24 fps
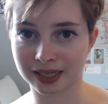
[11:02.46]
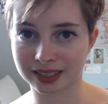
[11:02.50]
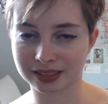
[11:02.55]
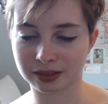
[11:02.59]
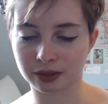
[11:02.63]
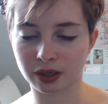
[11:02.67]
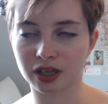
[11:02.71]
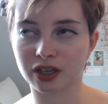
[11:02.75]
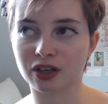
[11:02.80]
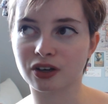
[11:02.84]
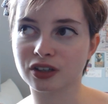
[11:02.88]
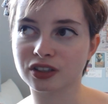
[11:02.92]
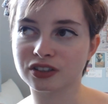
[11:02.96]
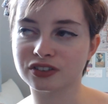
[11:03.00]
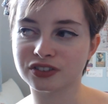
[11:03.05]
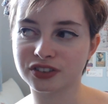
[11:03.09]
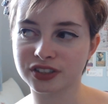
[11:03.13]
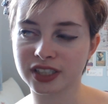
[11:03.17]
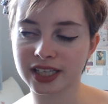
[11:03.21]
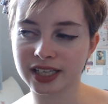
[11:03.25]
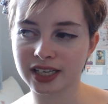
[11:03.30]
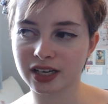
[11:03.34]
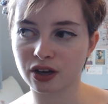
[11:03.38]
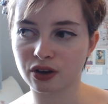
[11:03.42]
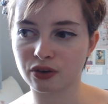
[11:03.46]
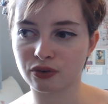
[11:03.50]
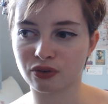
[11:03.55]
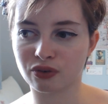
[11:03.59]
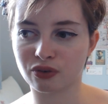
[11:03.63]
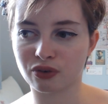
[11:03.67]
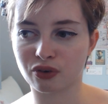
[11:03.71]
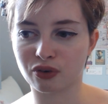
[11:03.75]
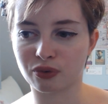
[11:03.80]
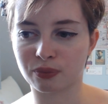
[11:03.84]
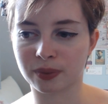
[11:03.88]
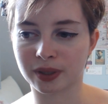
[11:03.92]
bad. I got a C in it
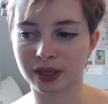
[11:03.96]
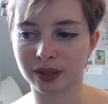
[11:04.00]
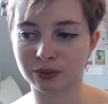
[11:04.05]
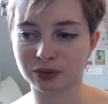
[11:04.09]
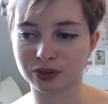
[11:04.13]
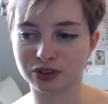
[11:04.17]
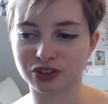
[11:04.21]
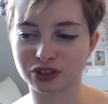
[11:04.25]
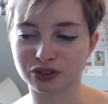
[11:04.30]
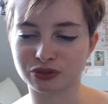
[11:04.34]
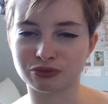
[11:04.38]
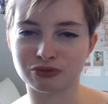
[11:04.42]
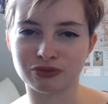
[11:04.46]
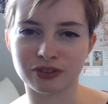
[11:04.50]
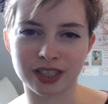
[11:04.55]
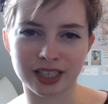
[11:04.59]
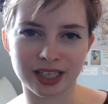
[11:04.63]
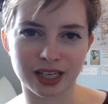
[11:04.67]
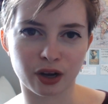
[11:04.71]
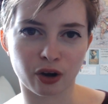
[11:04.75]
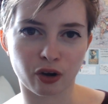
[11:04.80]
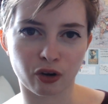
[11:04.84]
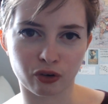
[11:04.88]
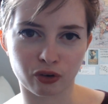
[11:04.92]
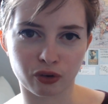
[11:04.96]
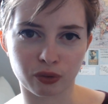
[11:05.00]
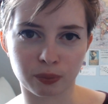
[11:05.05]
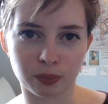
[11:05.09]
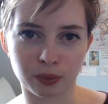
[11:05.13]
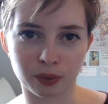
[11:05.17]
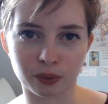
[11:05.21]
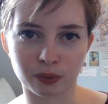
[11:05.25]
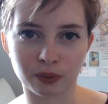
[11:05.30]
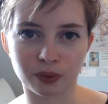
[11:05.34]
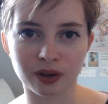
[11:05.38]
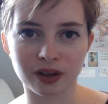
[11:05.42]
overall, but it was just really
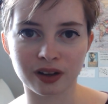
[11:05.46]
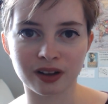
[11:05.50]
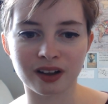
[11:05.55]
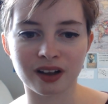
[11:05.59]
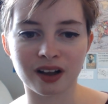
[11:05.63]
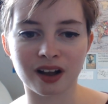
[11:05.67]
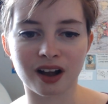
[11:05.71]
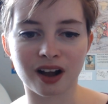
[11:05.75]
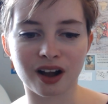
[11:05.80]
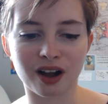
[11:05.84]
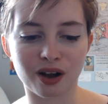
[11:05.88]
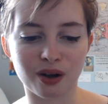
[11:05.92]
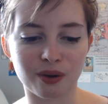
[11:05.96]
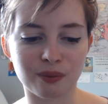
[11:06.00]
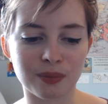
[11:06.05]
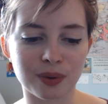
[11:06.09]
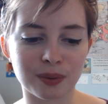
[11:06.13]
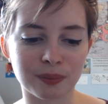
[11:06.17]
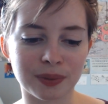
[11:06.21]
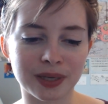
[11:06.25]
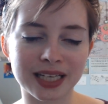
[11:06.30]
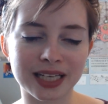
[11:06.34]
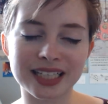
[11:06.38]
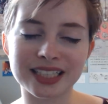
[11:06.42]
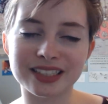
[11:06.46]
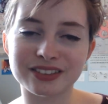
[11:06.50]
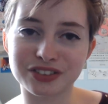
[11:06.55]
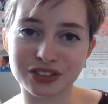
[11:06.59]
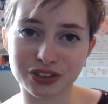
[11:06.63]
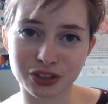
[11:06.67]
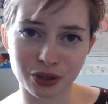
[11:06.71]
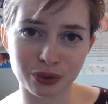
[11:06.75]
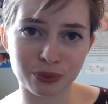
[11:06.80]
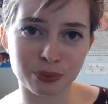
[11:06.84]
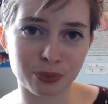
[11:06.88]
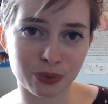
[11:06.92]
horrible.
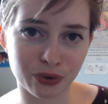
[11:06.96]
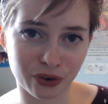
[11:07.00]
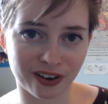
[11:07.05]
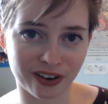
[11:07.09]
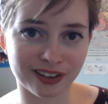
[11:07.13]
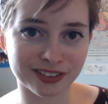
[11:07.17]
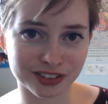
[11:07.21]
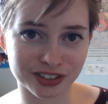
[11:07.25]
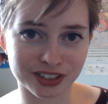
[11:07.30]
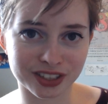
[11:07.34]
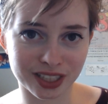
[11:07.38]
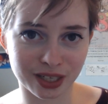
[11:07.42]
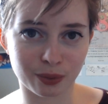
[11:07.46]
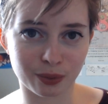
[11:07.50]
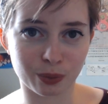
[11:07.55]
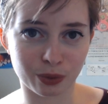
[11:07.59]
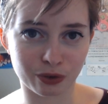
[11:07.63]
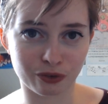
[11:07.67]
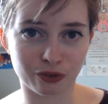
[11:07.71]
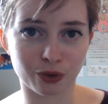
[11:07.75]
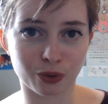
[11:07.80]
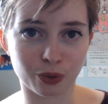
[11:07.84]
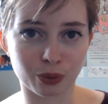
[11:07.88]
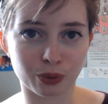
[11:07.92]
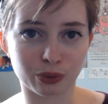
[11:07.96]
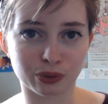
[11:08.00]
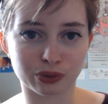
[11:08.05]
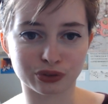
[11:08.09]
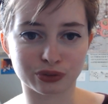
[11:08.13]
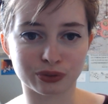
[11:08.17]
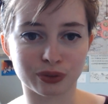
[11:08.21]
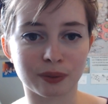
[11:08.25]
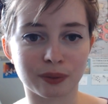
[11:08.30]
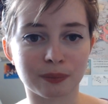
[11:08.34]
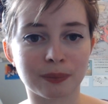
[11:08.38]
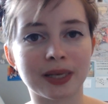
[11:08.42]
Please don't procrastinate with your
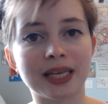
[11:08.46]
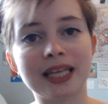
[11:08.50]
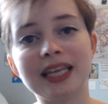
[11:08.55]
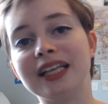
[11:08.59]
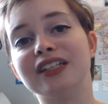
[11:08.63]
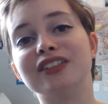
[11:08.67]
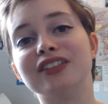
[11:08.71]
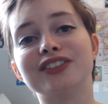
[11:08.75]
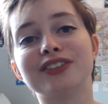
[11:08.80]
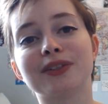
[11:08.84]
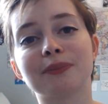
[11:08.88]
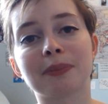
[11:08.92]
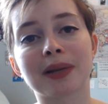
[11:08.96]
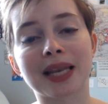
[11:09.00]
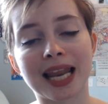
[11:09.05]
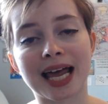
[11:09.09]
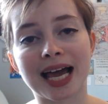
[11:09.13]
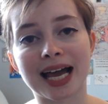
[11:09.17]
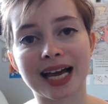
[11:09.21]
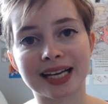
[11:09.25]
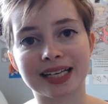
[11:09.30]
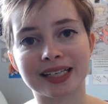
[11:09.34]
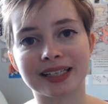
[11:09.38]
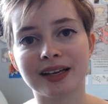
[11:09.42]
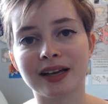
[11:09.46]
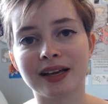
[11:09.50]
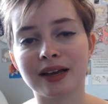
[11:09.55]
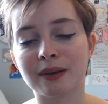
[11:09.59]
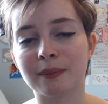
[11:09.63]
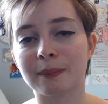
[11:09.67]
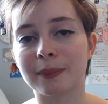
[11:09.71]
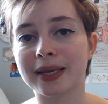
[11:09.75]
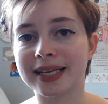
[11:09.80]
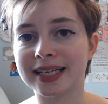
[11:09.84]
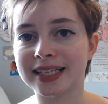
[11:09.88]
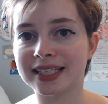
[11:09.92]
coursework. Please plan.
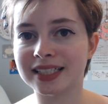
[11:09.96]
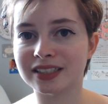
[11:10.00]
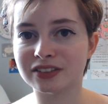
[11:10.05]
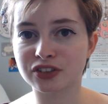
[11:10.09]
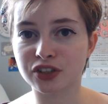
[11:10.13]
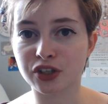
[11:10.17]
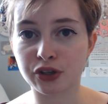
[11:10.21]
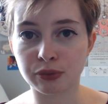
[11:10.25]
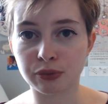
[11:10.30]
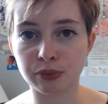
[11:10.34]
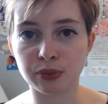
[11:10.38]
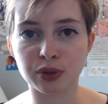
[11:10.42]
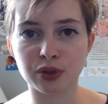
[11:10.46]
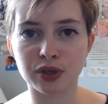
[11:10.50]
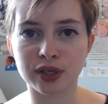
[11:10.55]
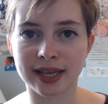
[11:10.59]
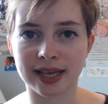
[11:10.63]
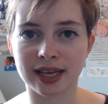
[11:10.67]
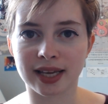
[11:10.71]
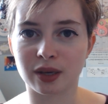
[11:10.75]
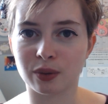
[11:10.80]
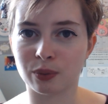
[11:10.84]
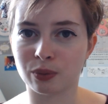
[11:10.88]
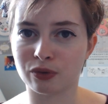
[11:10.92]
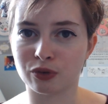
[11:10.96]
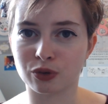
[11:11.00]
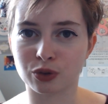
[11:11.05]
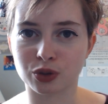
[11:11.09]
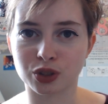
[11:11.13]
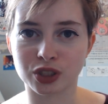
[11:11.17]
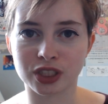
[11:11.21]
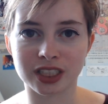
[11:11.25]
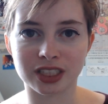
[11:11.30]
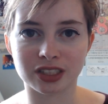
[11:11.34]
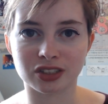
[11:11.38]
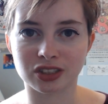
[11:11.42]
Please communicate with
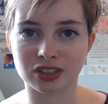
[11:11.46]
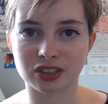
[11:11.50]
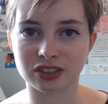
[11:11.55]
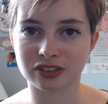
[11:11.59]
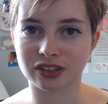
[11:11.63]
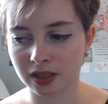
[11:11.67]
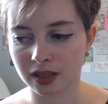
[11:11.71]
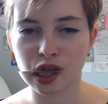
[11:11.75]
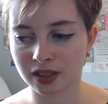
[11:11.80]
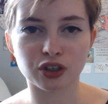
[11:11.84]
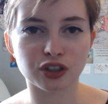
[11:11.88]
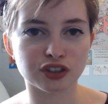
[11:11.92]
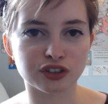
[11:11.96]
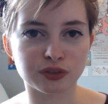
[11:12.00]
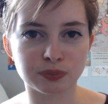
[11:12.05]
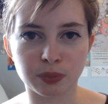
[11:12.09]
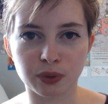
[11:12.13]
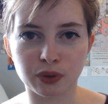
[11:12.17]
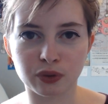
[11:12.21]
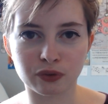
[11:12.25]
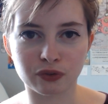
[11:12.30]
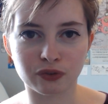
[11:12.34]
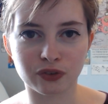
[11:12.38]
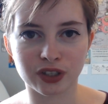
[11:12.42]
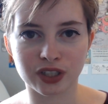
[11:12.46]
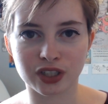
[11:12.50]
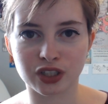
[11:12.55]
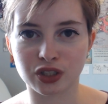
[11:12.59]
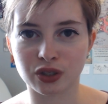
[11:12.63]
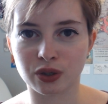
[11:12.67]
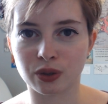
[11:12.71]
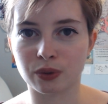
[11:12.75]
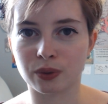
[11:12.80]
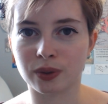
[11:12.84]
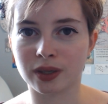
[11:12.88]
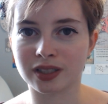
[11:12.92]
your teacher. They're not going to spoon feed
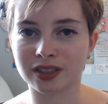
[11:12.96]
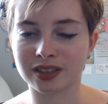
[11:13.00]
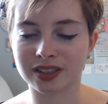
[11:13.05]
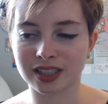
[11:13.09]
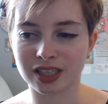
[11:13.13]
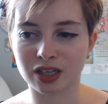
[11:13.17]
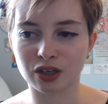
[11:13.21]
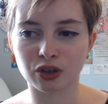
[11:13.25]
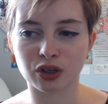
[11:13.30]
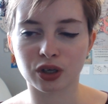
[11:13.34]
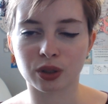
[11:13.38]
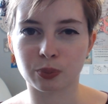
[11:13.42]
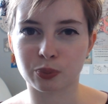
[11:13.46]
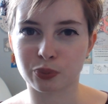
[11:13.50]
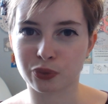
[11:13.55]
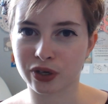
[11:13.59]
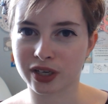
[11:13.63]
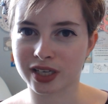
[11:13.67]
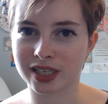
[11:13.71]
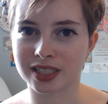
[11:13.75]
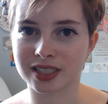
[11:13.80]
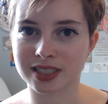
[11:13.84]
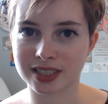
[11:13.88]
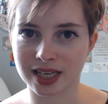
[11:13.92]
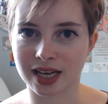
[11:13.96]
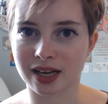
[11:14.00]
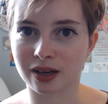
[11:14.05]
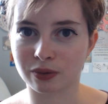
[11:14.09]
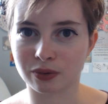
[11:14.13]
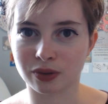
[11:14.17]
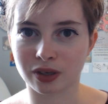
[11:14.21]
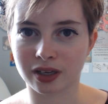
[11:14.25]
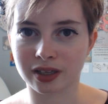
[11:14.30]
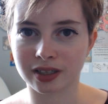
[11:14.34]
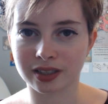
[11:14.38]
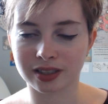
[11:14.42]
you. They're not going to break it
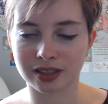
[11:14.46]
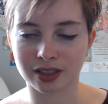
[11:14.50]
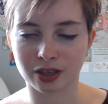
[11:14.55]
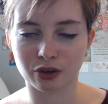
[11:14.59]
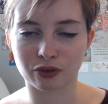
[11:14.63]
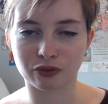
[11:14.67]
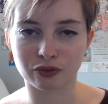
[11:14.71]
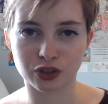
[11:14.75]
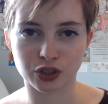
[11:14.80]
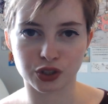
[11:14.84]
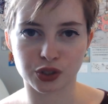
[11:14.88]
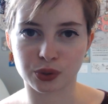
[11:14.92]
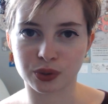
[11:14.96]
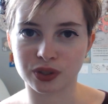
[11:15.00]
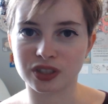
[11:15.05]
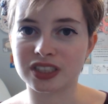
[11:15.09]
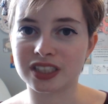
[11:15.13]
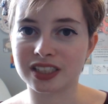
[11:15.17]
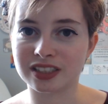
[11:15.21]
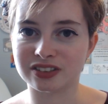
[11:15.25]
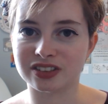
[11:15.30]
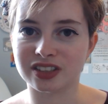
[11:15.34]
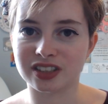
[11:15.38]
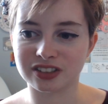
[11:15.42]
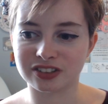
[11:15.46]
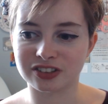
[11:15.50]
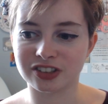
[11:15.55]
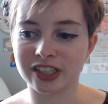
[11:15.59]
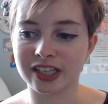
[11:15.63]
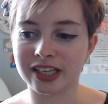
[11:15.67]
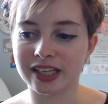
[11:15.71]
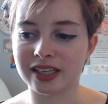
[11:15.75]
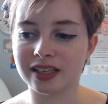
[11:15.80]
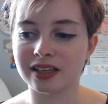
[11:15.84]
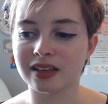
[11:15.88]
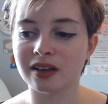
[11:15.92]
down like they often do in
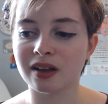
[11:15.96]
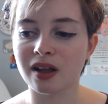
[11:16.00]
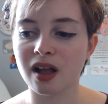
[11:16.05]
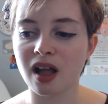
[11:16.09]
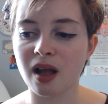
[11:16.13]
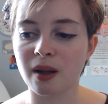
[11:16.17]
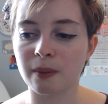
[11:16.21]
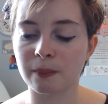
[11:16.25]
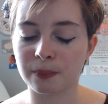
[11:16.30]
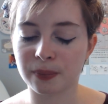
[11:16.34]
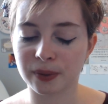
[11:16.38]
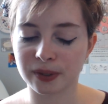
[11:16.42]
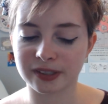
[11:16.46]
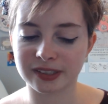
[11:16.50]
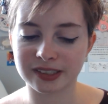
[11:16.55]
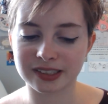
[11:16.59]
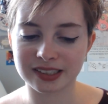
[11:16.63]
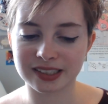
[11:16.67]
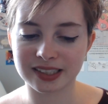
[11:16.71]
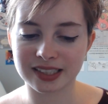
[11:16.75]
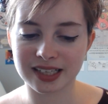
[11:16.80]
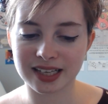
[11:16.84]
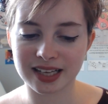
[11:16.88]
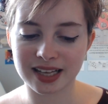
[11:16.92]
GCSE, but